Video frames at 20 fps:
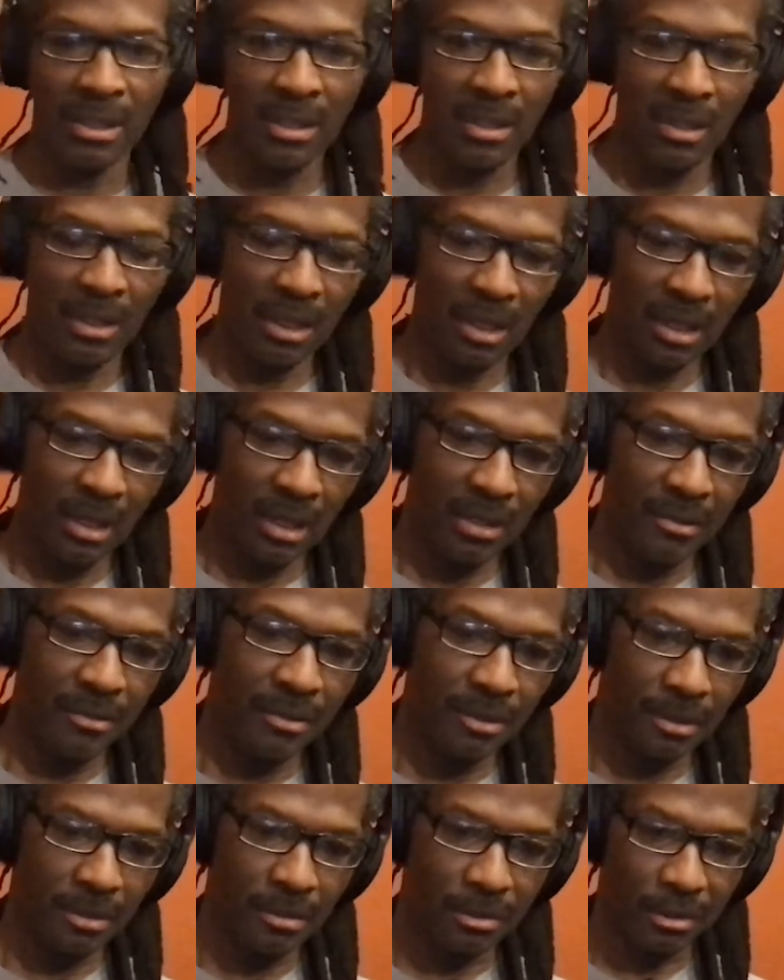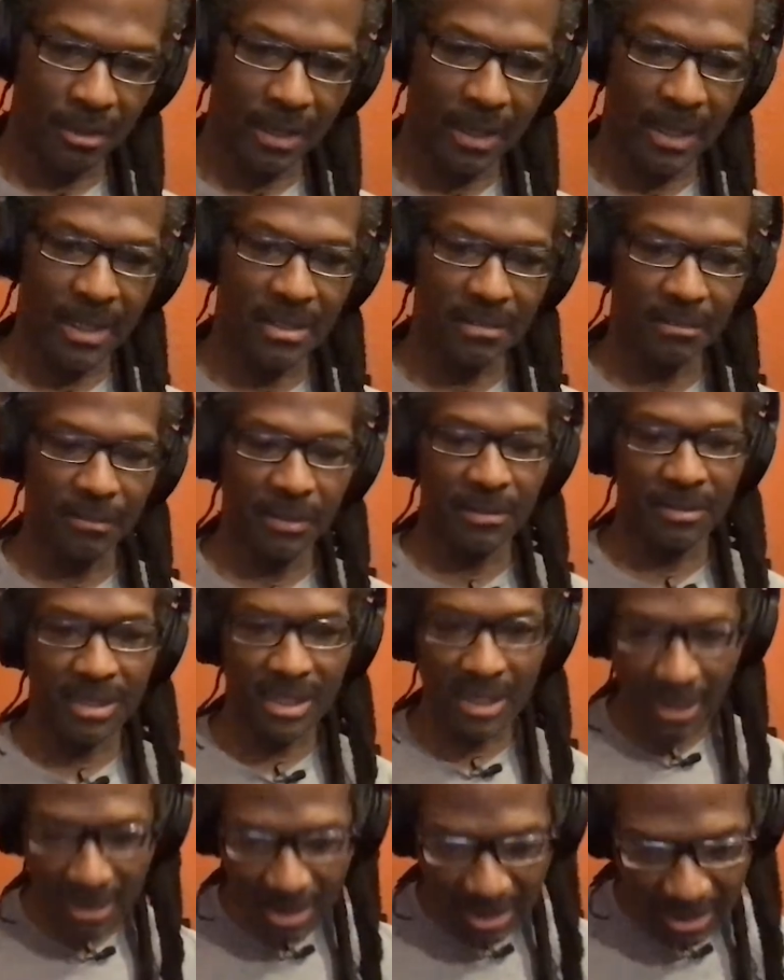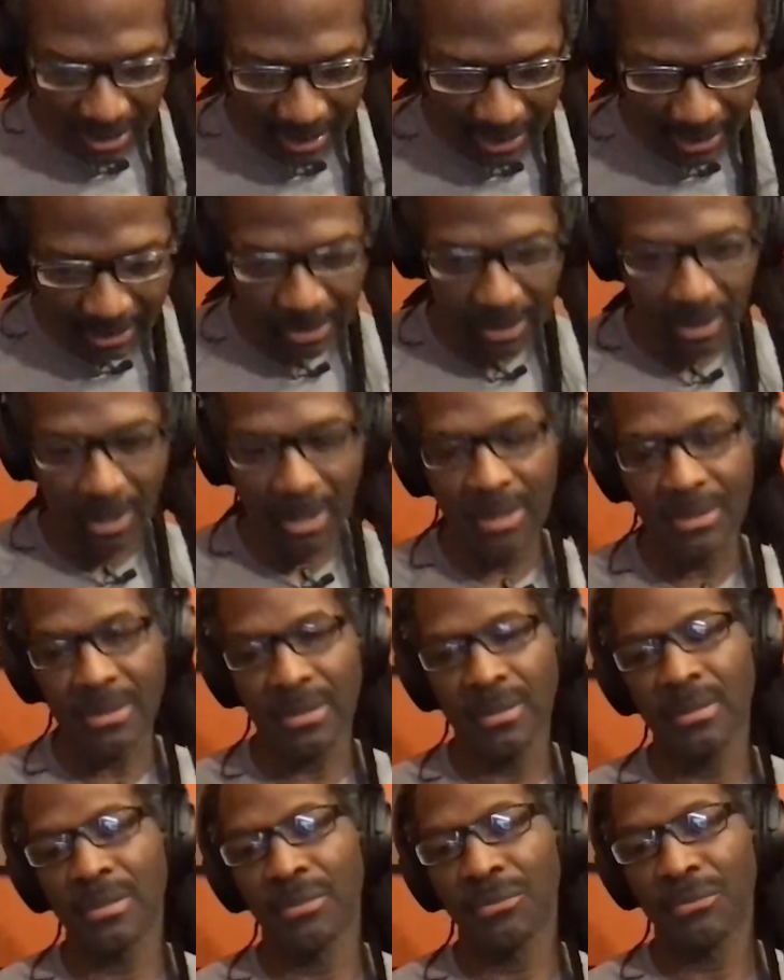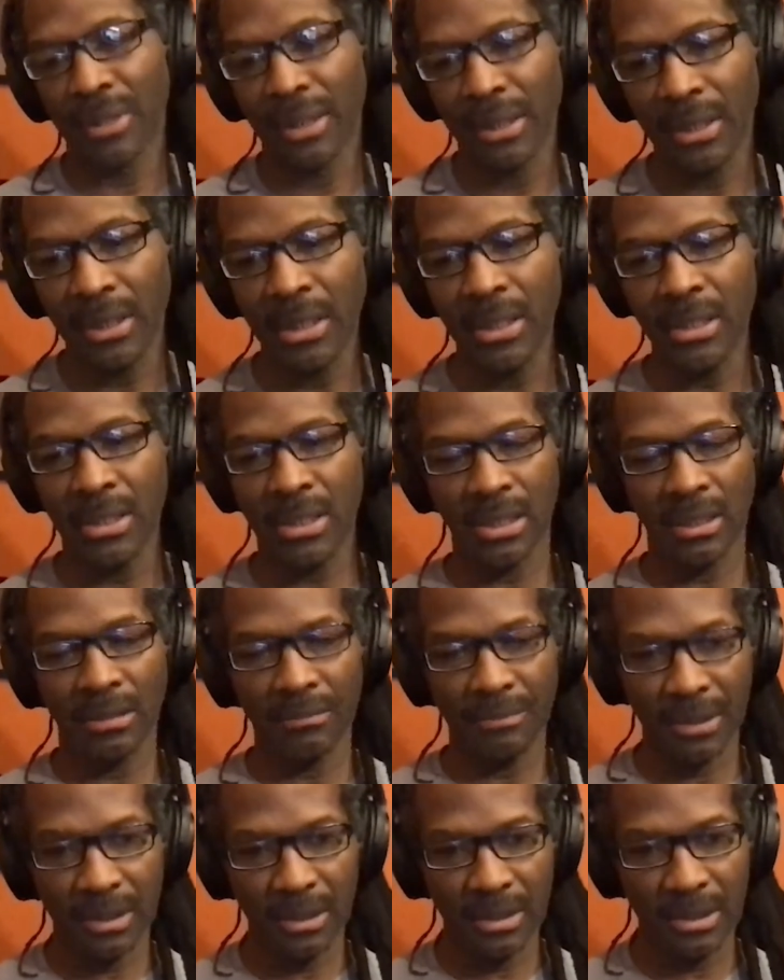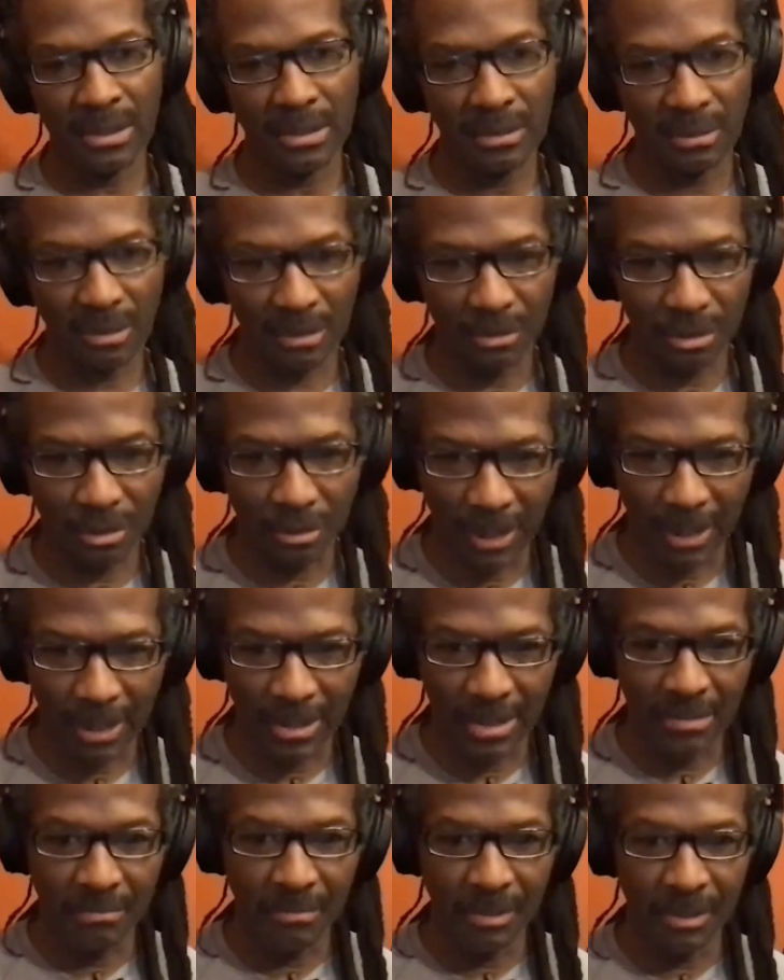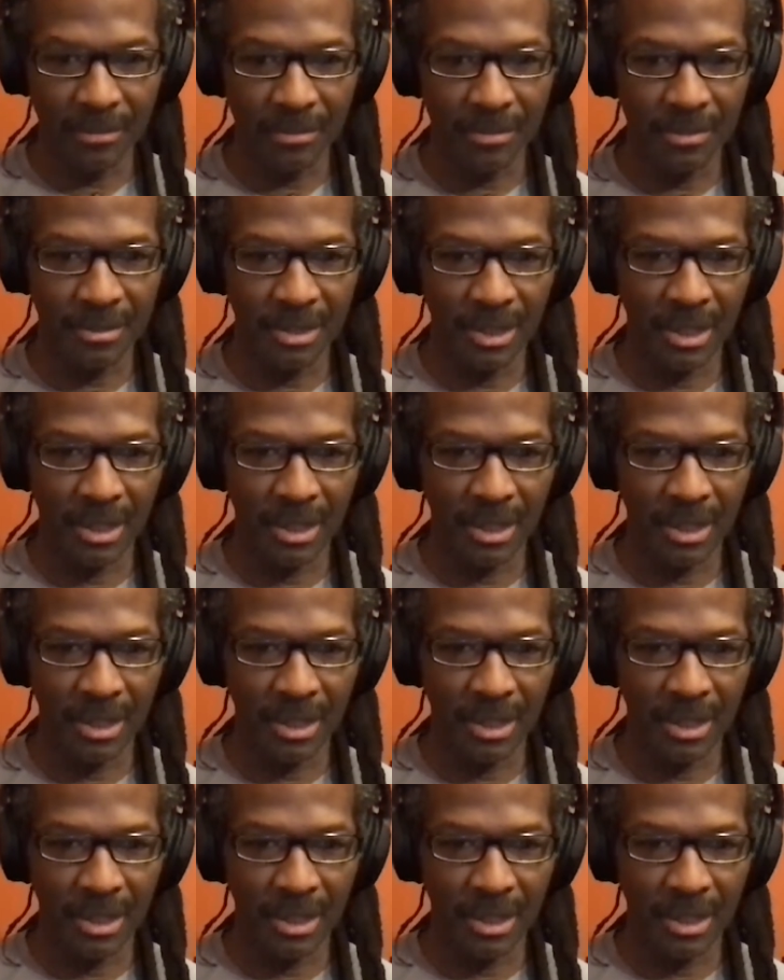neurotransmitters such that it causes a release of these neurotransmitters